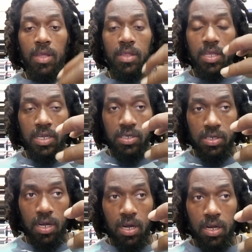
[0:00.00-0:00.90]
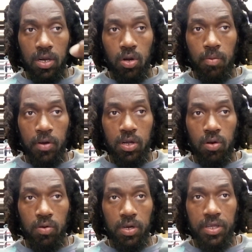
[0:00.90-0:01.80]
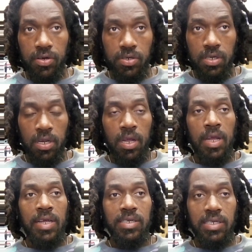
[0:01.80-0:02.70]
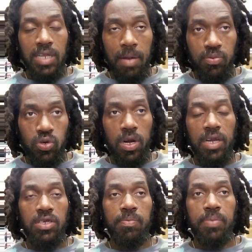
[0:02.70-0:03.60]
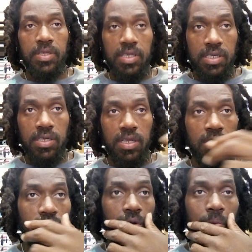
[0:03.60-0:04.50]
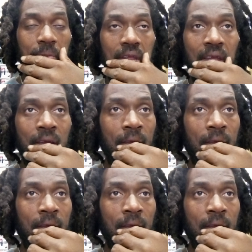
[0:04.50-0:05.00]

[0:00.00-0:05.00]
These uh, global cult leaders, Stop trying to put these things on me.